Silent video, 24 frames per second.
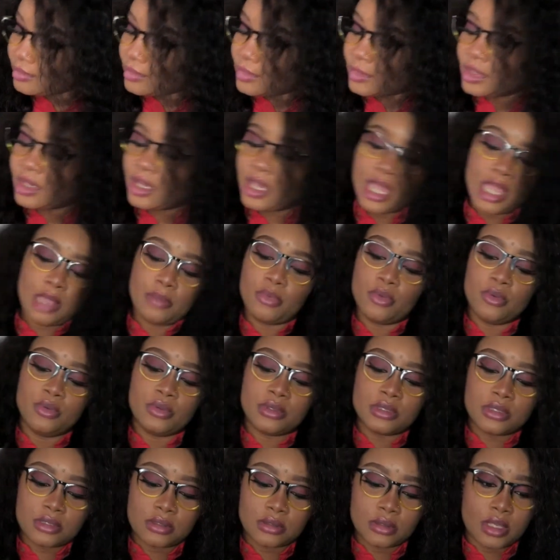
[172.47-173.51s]

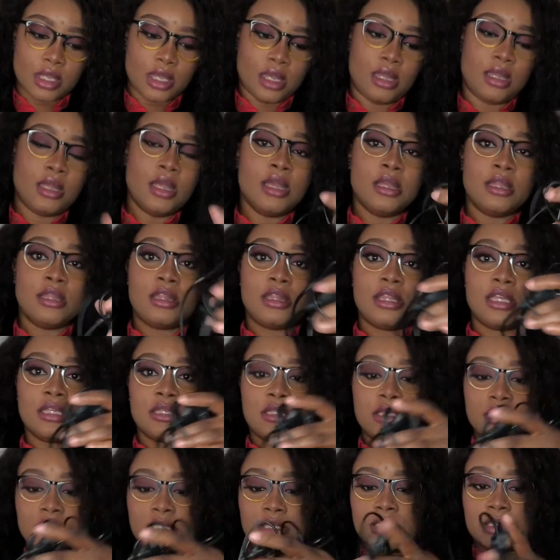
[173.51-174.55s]
cables, okay,
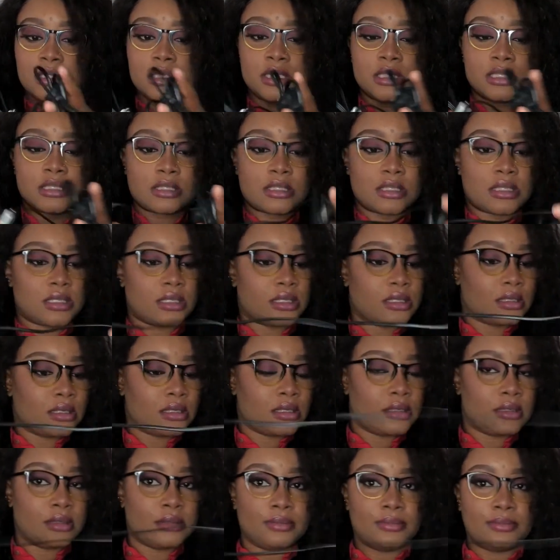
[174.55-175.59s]
this is
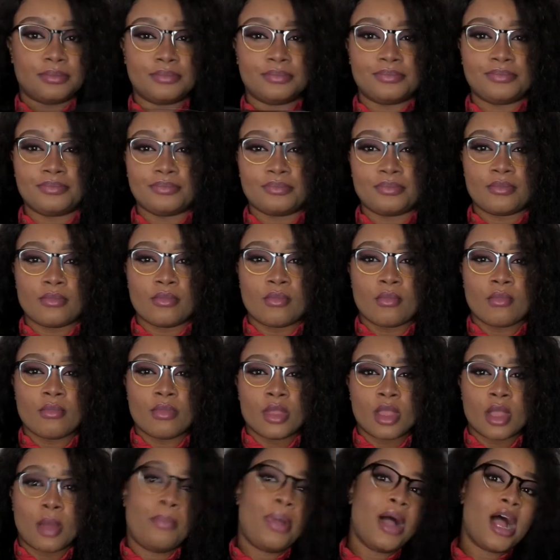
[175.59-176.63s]
the
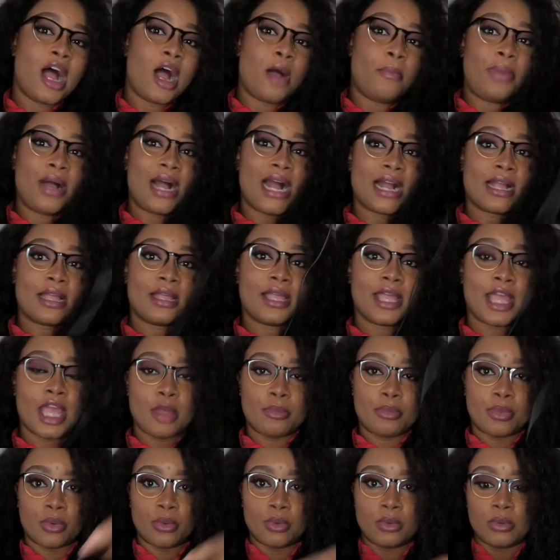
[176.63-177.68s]
power pack
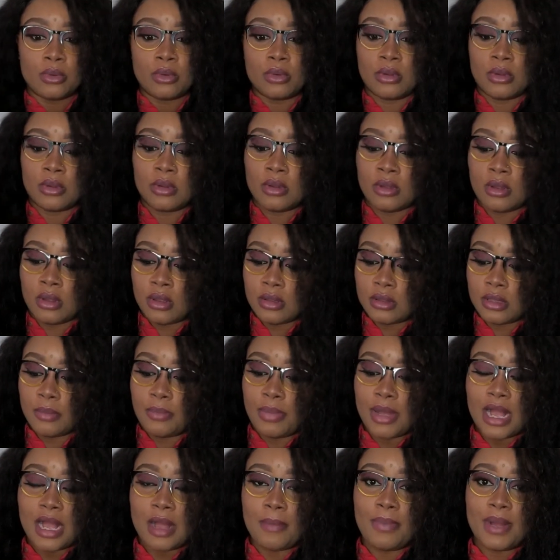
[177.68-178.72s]
cable. The
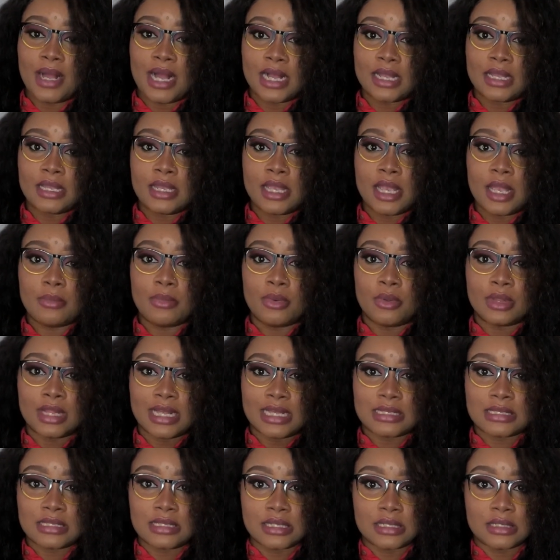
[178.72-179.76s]
power pack cable,
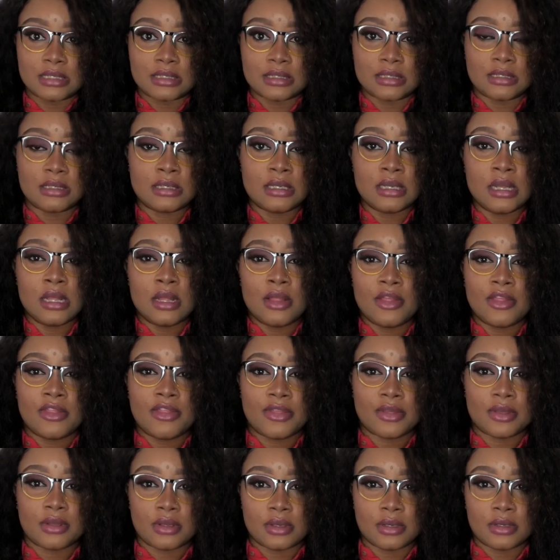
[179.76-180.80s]
that's the
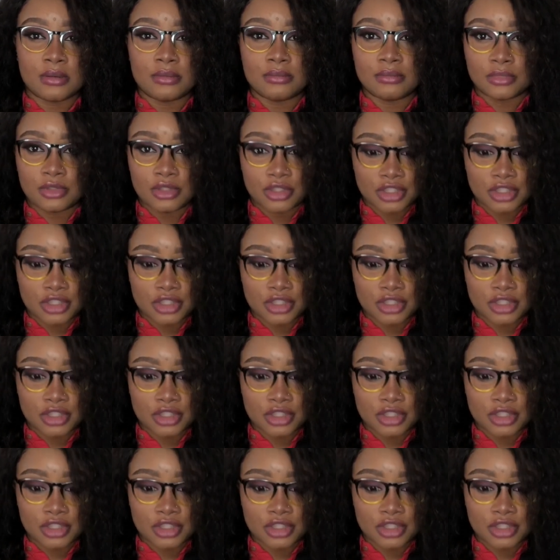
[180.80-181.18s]
to